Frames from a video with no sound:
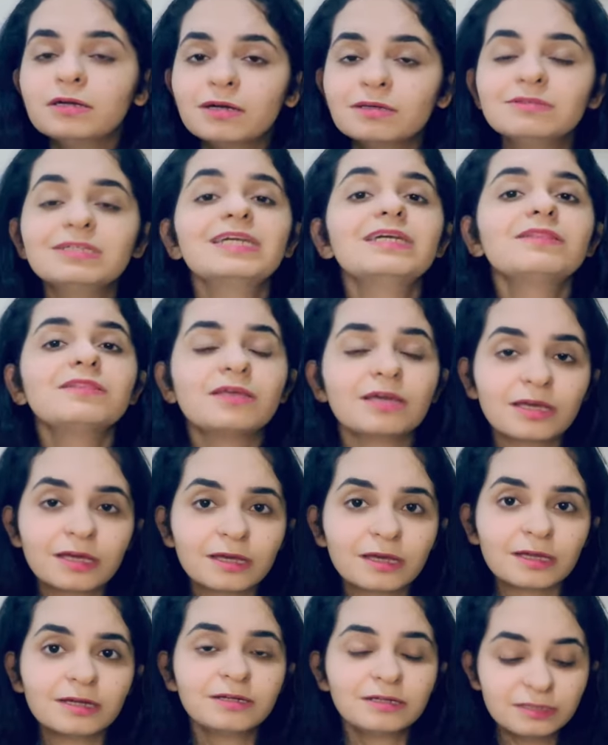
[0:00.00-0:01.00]

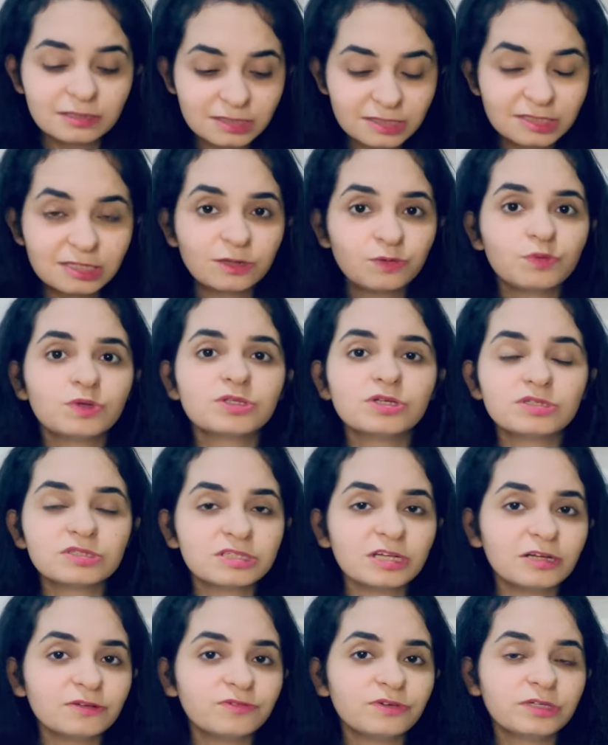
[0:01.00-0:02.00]
rethink it sit with
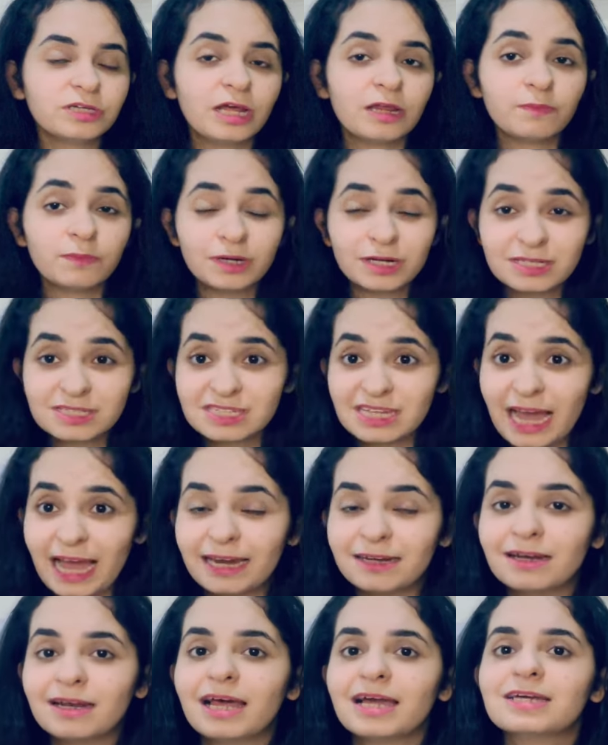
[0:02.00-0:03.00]
yourself for 10 minutes
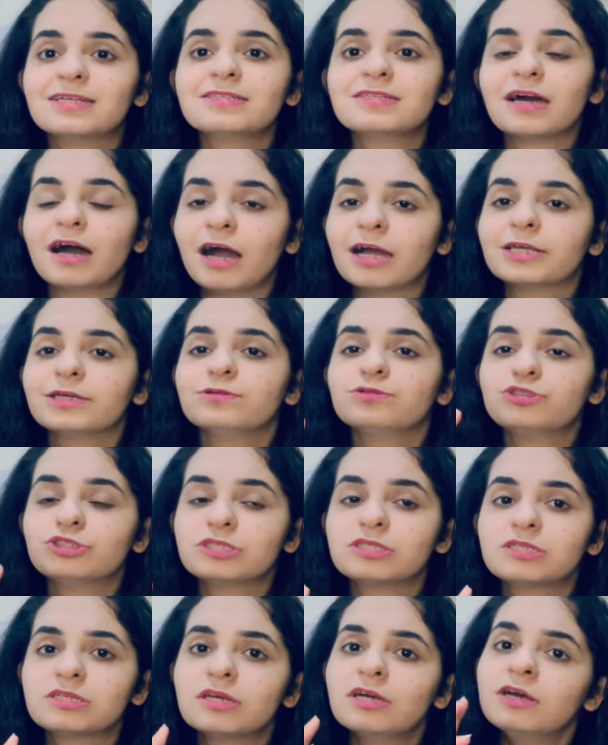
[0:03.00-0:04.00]
analyze are you
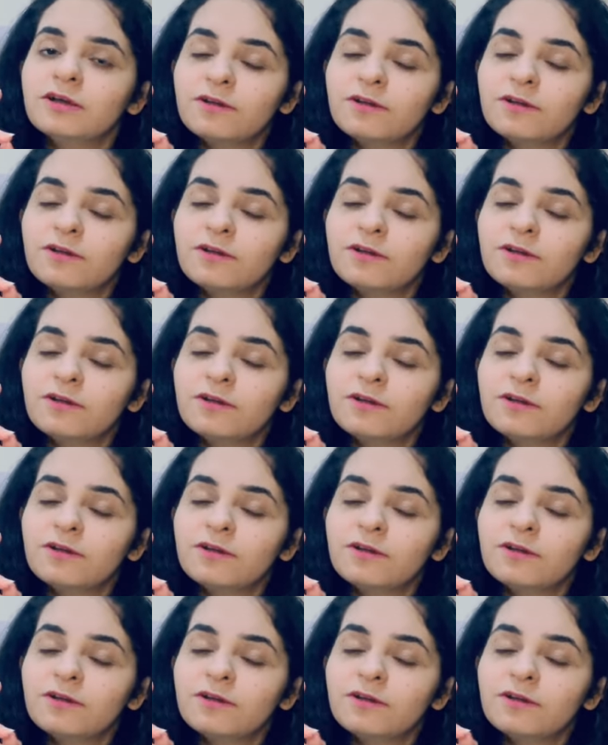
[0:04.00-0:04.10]
just